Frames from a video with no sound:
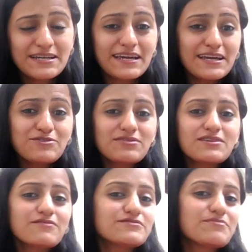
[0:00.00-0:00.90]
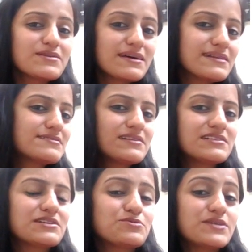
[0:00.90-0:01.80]
Can you think of something else
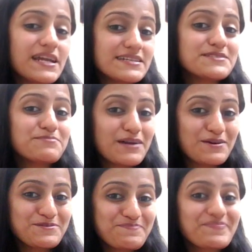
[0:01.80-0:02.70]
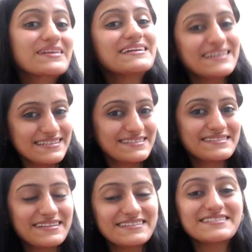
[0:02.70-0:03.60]
related to Denis Browne? Yes,
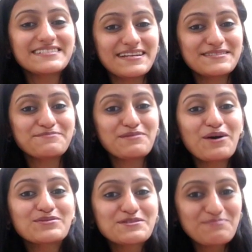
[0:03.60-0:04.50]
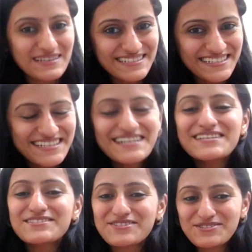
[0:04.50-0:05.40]
there is Denis Browne splint.
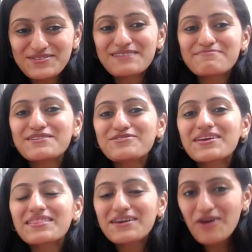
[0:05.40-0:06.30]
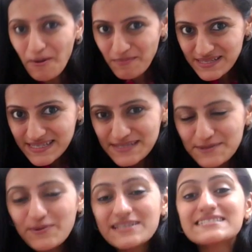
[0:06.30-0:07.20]
So do let me know in the comments,
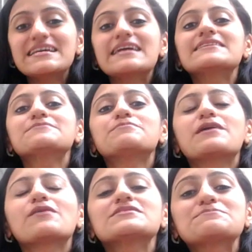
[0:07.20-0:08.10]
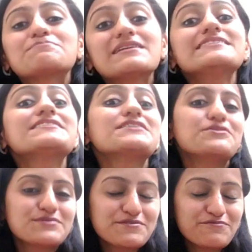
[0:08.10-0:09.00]
what is Denis Browne splint
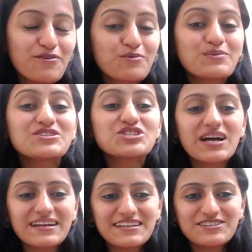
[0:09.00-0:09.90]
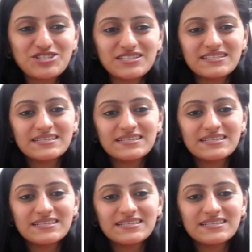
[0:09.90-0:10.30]
used for, which condition?